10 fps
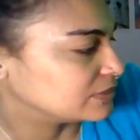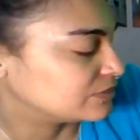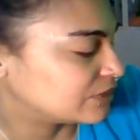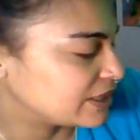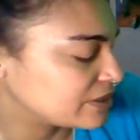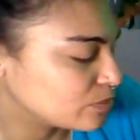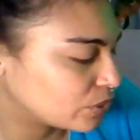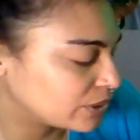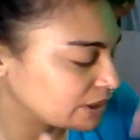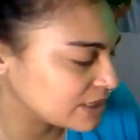Right? The
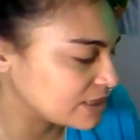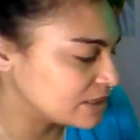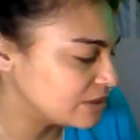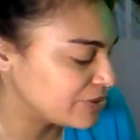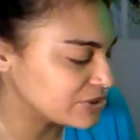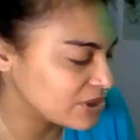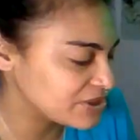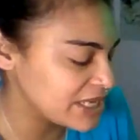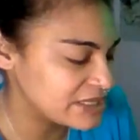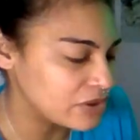more...
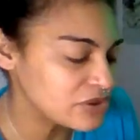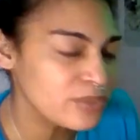It also